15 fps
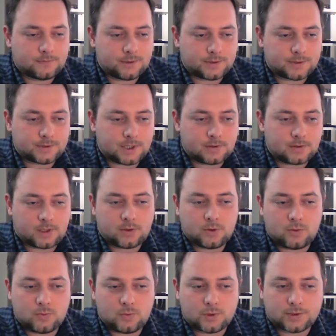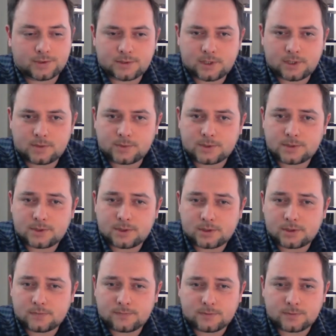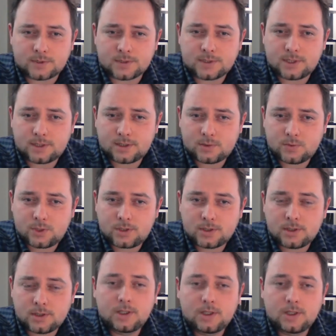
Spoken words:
assigned like homework assignment starting from the second week.